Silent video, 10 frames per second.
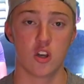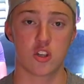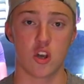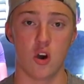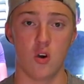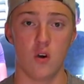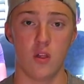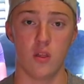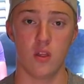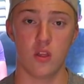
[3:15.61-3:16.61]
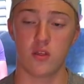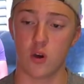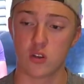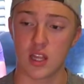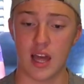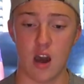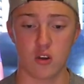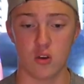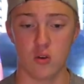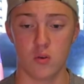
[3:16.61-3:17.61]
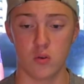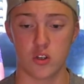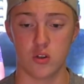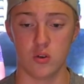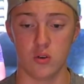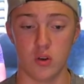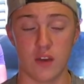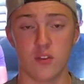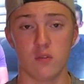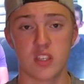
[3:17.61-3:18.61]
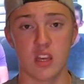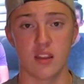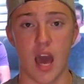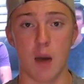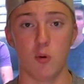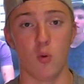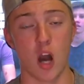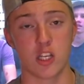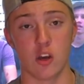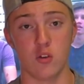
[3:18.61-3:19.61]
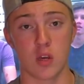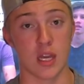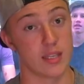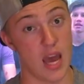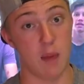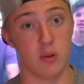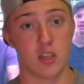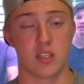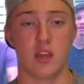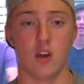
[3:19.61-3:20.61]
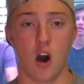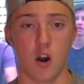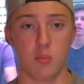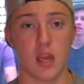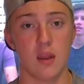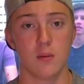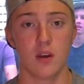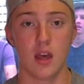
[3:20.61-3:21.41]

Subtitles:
So those allow you to, if you've seen on the Apple Watch how you can tap it to send a heartbeat,